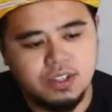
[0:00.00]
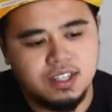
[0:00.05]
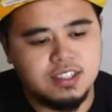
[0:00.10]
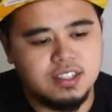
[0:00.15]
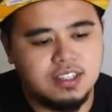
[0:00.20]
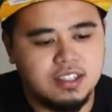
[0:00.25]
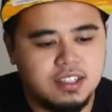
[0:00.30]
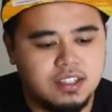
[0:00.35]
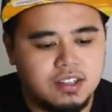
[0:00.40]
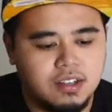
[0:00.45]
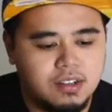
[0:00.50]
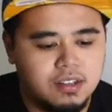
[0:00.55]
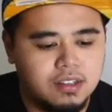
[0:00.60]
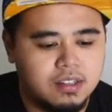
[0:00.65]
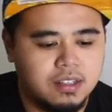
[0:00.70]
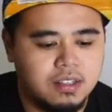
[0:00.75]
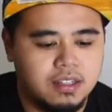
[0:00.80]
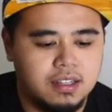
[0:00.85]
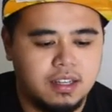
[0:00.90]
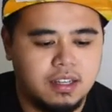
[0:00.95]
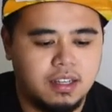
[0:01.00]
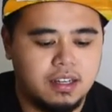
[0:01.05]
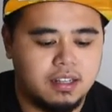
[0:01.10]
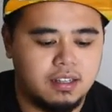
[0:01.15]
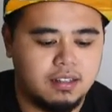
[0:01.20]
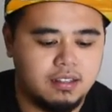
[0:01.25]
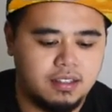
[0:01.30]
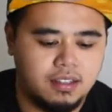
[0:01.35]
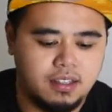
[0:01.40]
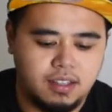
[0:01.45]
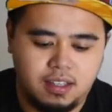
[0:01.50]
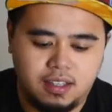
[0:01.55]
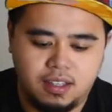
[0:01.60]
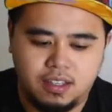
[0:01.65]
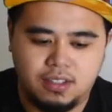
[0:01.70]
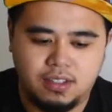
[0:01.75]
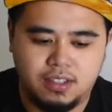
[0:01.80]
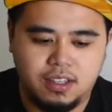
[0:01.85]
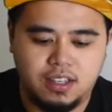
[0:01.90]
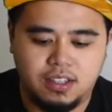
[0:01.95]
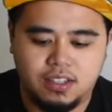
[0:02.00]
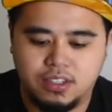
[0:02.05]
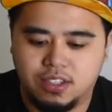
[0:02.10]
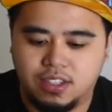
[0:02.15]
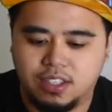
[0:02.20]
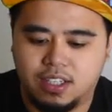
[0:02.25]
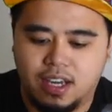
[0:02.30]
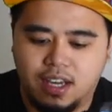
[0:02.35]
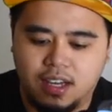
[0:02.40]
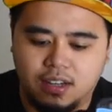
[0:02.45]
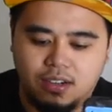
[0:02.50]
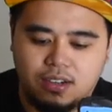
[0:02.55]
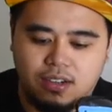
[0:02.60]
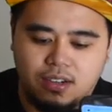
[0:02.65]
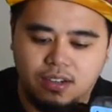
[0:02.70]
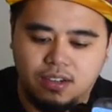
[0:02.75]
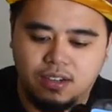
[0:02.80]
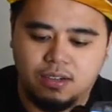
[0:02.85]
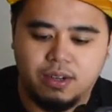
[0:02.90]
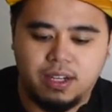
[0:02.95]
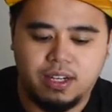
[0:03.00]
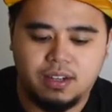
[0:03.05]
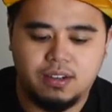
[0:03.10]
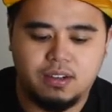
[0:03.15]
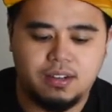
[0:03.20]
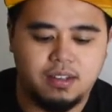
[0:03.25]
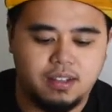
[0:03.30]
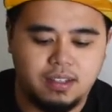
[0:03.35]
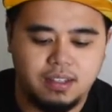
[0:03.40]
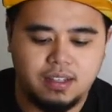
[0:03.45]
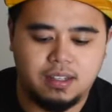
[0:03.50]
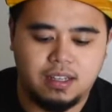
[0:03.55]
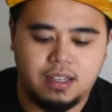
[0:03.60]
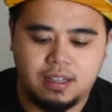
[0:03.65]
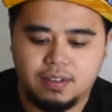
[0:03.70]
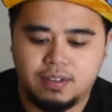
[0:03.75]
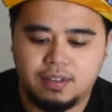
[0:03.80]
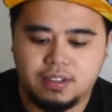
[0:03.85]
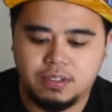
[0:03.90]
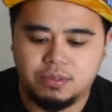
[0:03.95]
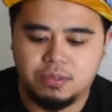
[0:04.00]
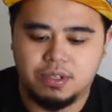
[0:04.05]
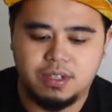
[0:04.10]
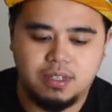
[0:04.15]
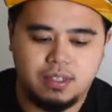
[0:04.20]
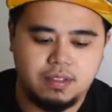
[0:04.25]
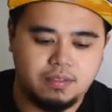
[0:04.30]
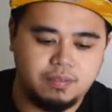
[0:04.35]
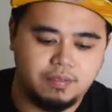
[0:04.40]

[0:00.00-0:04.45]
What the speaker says: UNC color there, and you got the Chicago colorway color there as well.